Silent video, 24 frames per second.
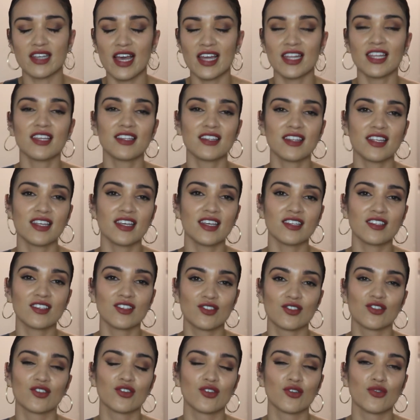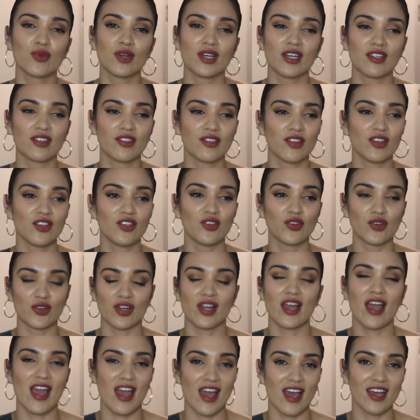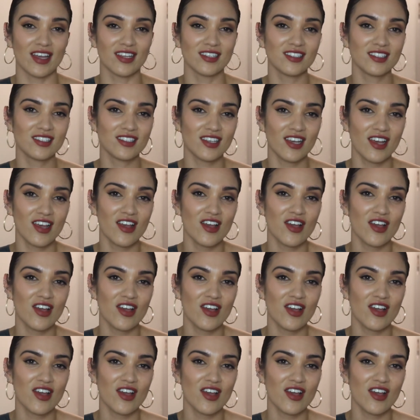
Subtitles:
anything to do with your hands